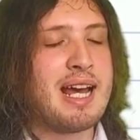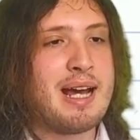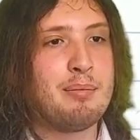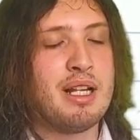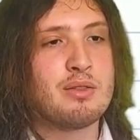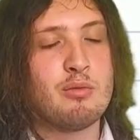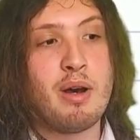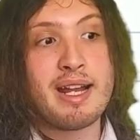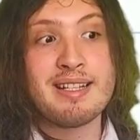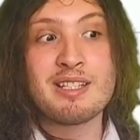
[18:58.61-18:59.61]
at plus or
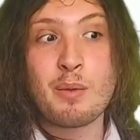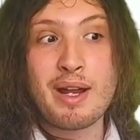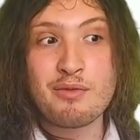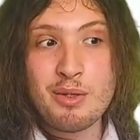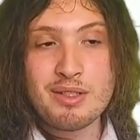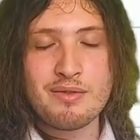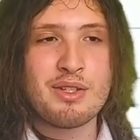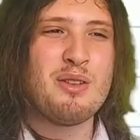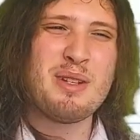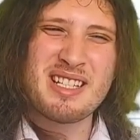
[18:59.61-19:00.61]
minus square root of
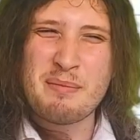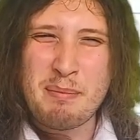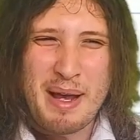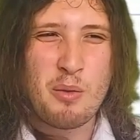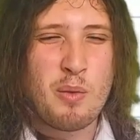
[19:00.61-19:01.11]
2, which is about